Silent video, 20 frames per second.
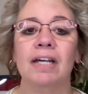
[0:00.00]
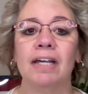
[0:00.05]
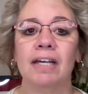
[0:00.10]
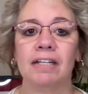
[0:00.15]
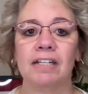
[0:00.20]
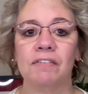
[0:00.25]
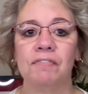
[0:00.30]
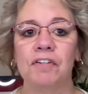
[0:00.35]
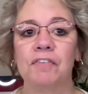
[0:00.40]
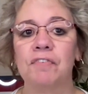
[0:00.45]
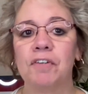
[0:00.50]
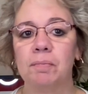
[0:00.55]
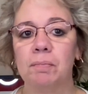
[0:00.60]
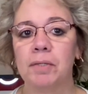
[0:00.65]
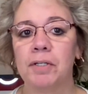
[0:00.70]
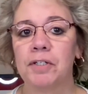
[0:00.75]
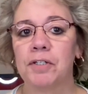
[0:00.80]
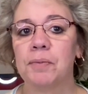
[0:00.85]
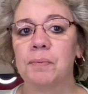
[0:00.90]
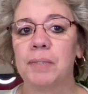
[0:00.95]
And if you're
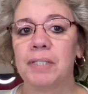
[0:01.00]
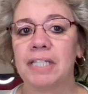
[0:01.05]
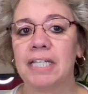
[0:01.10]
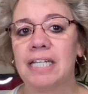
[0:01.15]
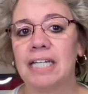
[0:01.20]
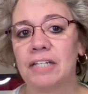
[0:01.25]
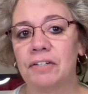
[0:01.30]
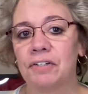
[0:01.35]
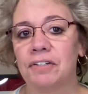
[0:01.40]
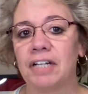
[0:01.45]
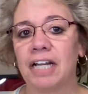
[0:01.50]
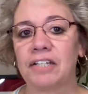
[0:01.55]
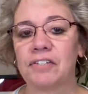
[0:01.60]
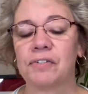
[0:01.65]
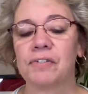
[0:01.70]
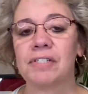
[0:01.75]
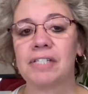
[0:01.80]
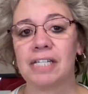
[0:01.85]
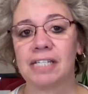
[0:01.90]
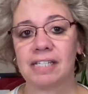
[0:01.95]
familiar with the
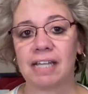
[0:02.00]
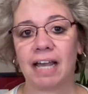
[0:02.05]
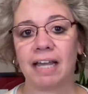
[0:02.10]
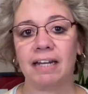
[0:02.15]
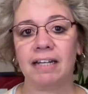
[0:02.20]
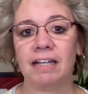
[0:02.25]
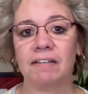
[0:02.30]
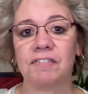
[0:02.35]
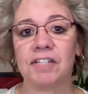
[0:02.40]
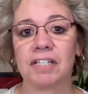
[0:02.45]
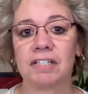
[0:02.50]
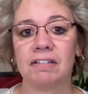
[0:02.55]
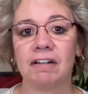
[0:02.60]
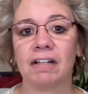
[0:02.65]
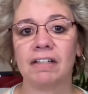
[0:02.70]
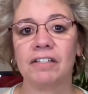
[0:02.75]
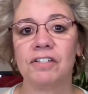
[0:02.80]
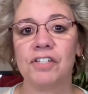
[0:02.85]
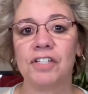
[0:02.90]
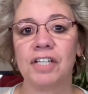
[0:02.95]
International Society of
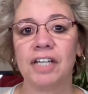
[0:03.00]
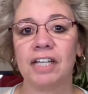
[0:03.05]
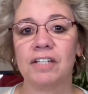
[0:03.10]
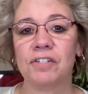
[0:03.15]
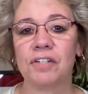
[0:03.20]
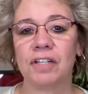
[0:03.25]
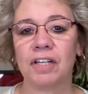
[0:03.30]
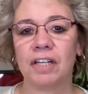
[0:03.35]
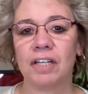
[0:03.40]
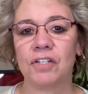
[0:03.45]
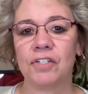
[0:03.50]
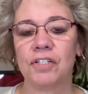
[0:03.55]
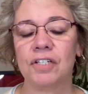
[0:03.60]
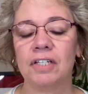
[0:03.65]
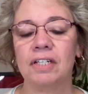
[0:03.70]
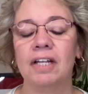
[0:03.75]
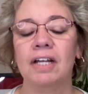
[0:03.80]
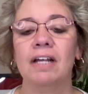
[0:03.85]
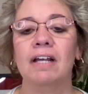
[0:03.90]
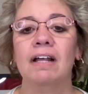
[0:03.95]
Technology
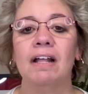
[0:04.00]
Education,